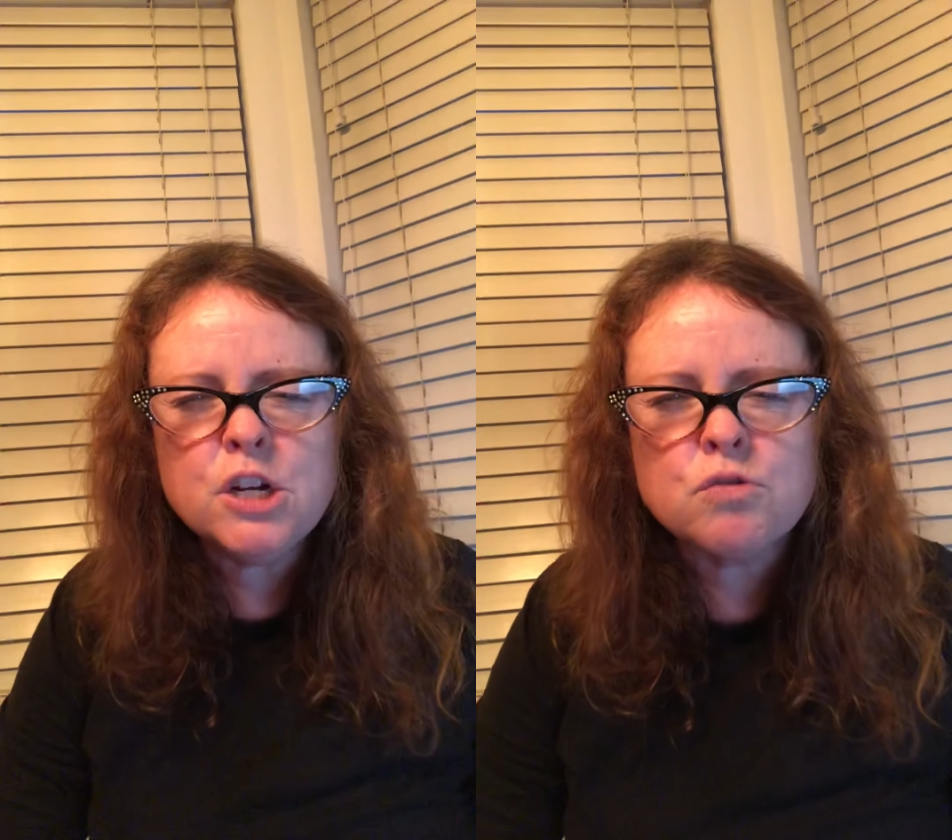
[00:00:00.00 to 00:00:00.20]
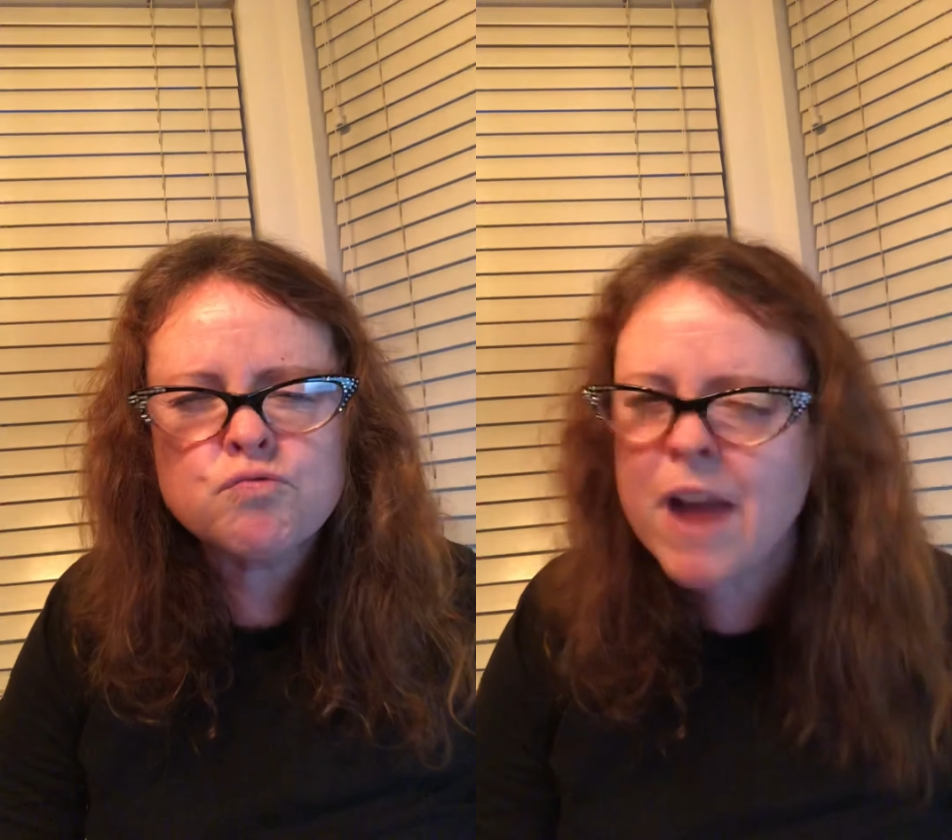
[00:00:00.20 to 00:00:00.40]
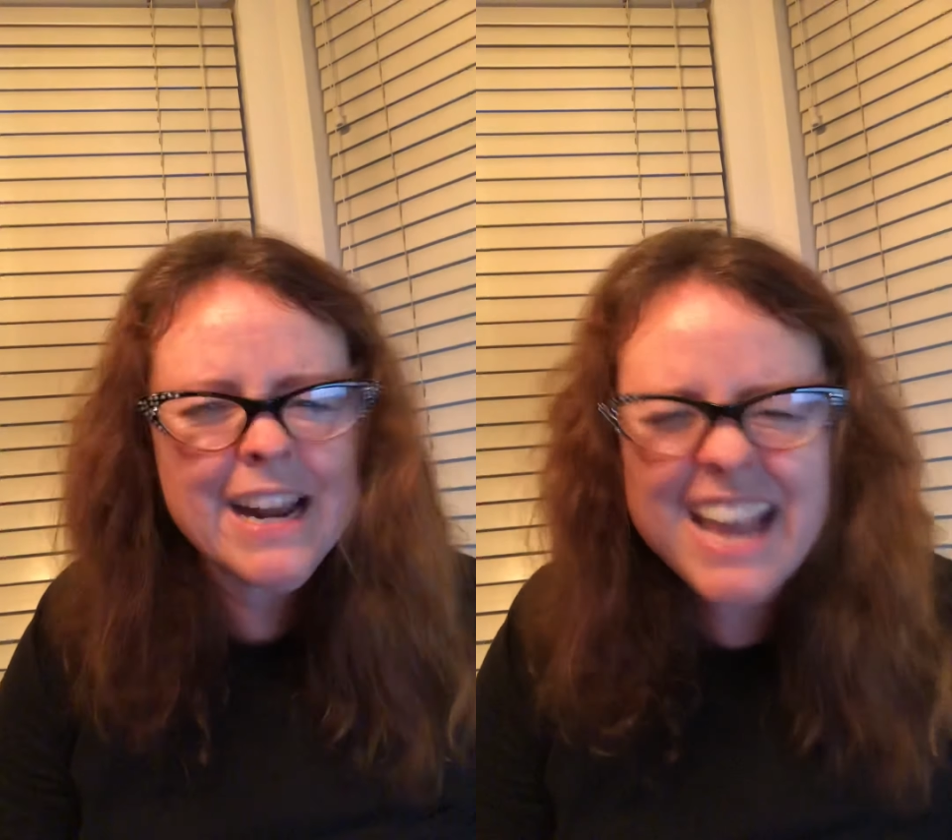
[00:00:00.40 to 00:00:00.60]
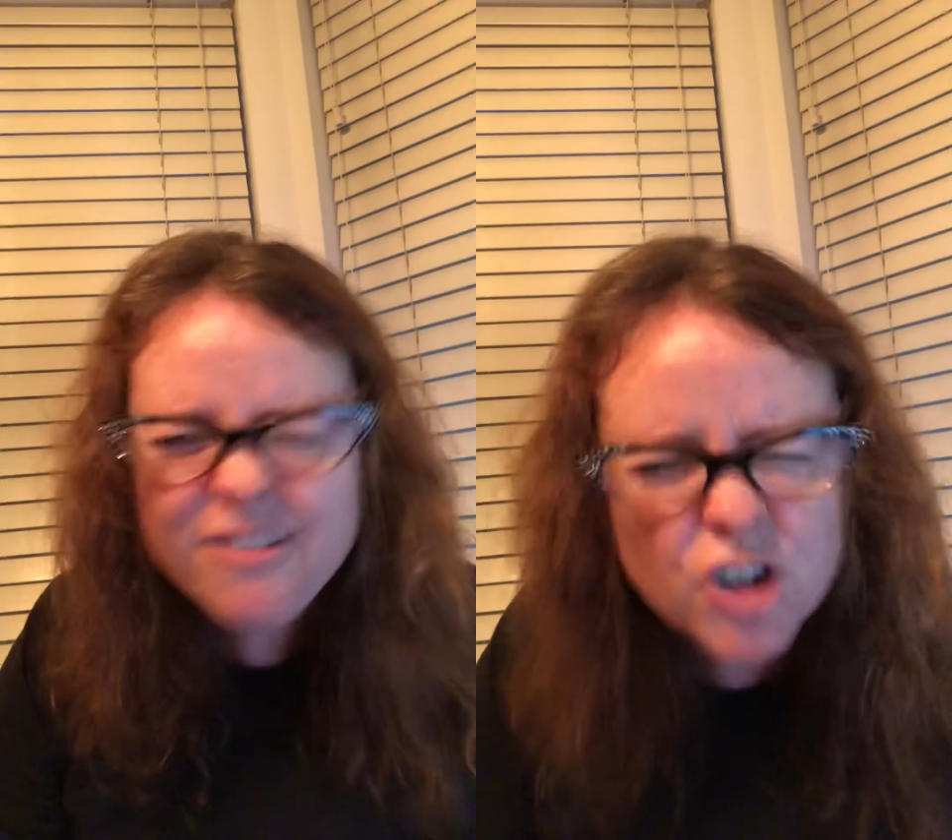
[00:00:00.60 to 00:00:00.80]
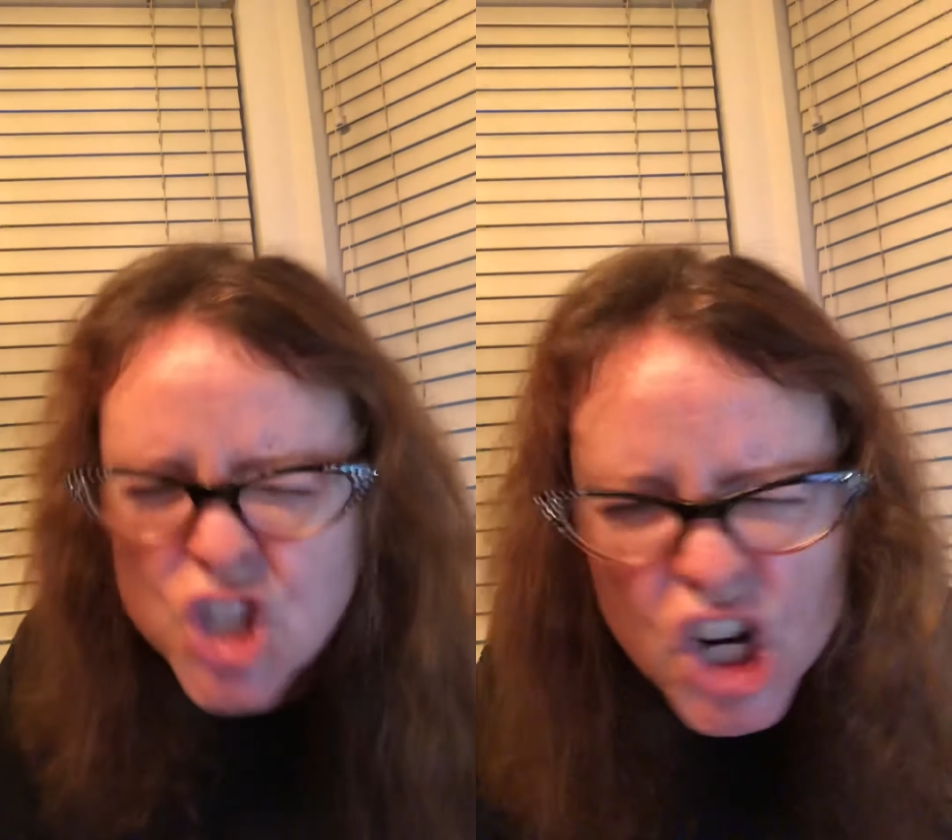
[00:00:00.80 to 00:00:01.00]
a rat
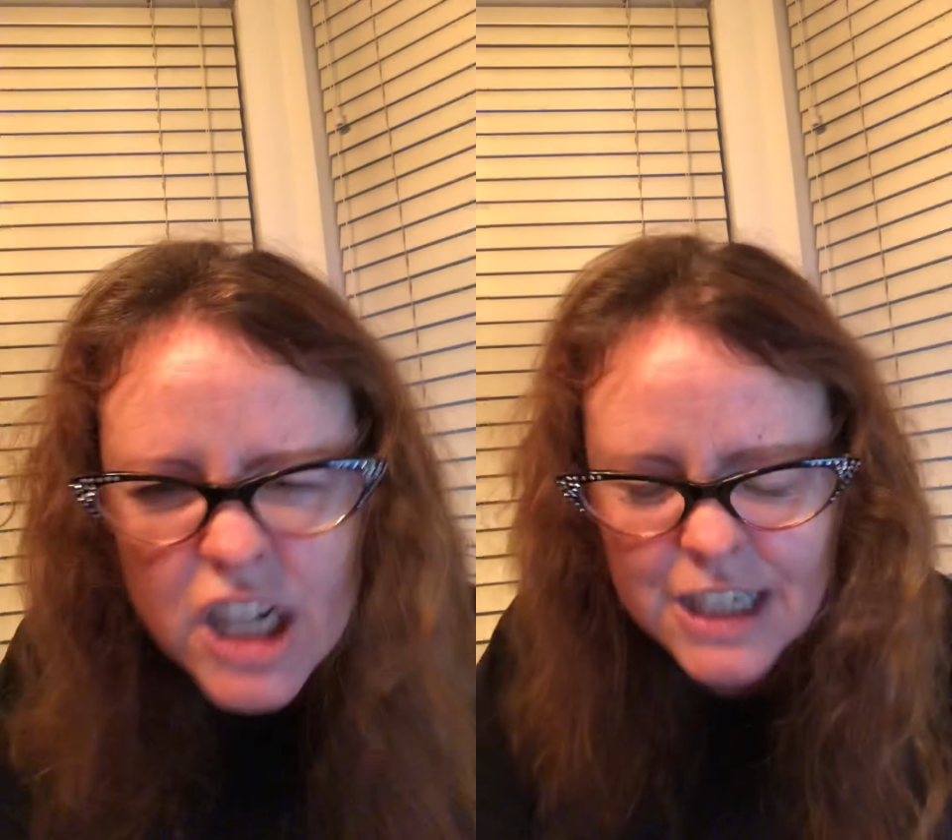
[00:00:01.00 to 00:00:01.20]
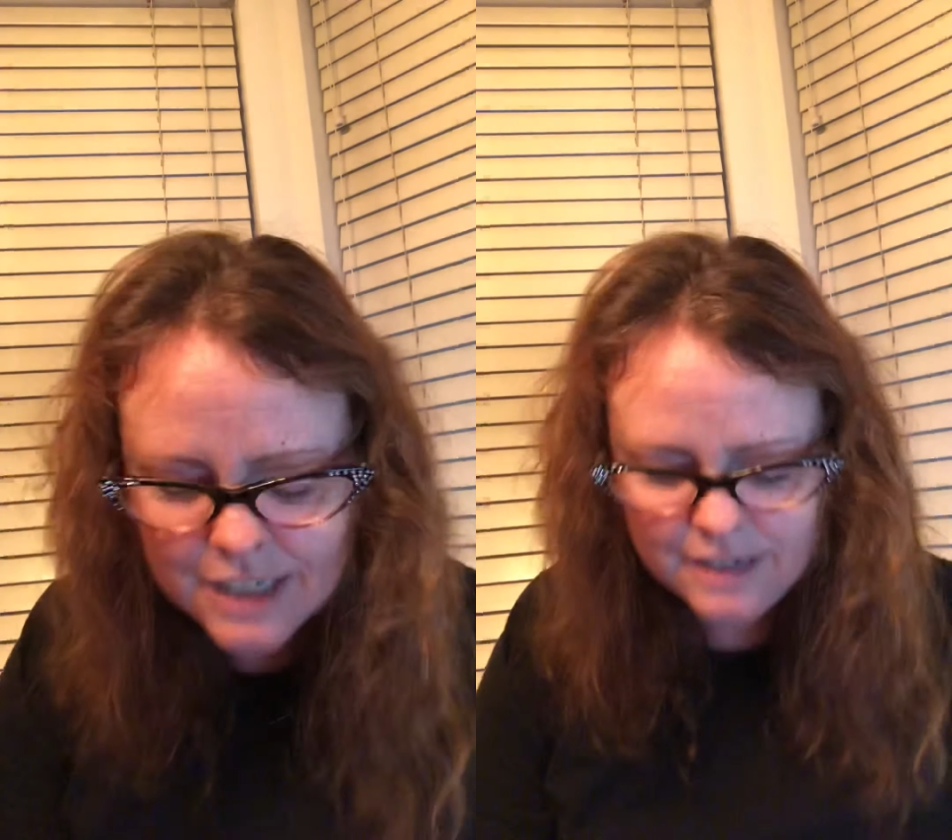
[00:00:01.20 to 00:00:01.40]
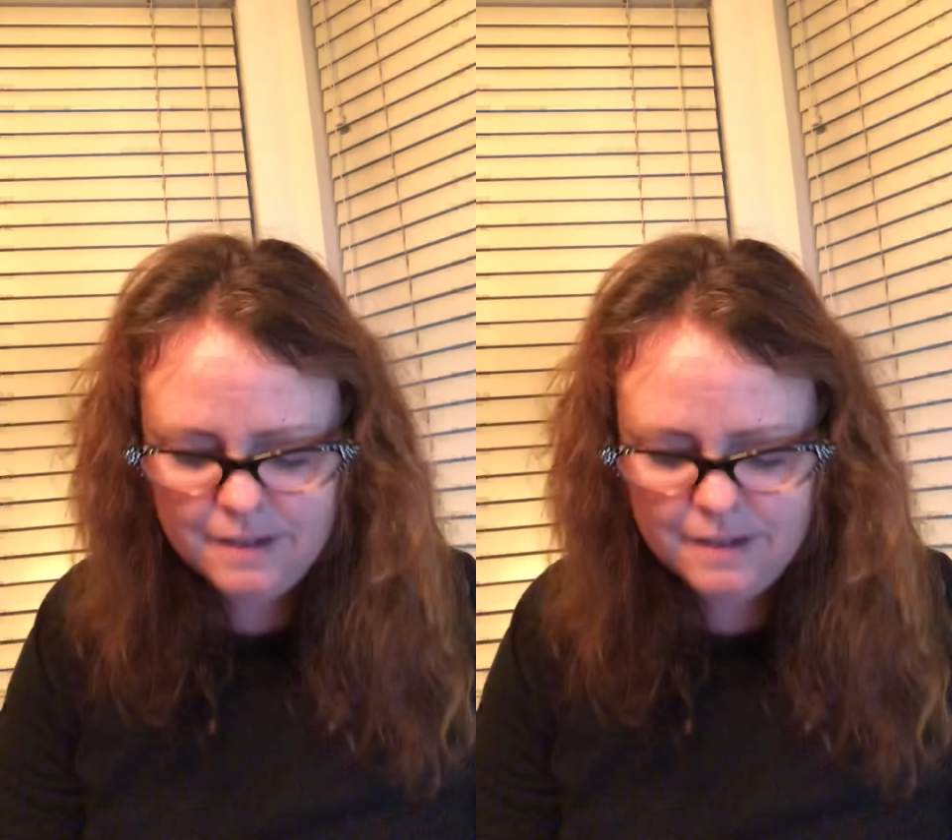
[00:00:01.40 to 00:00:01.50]
ever took."